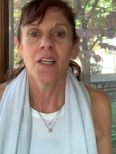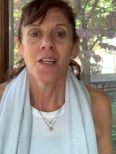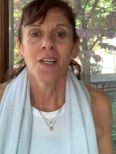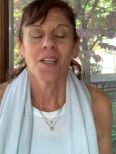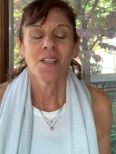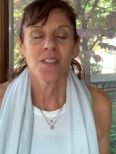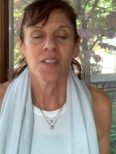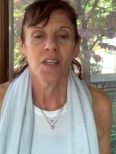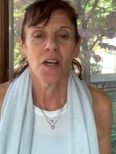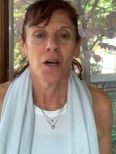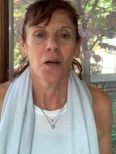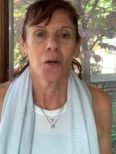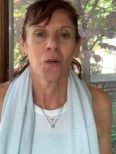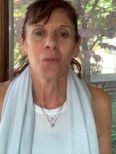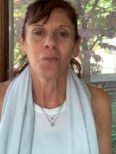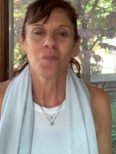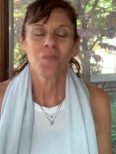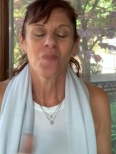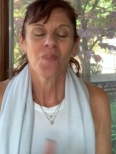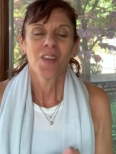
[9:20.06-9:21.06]

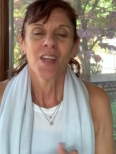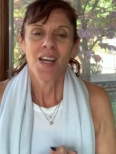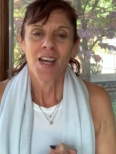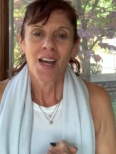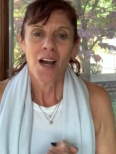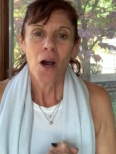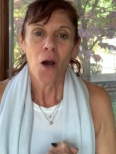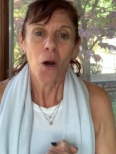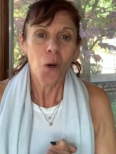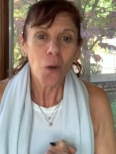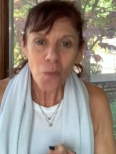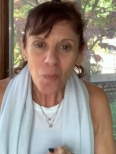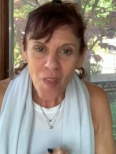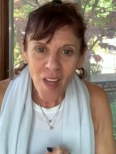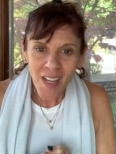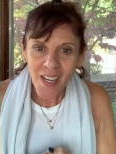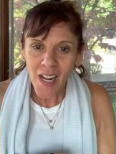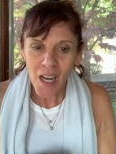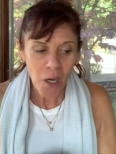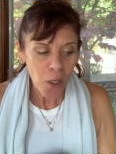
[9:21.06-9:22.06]
So Hope
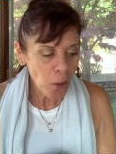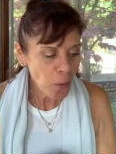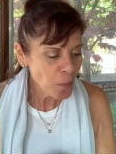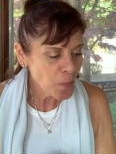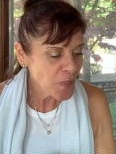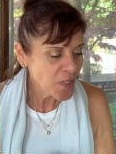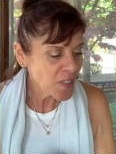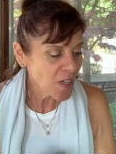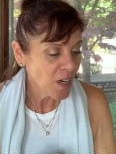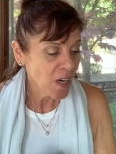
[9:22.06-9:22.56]
that helps.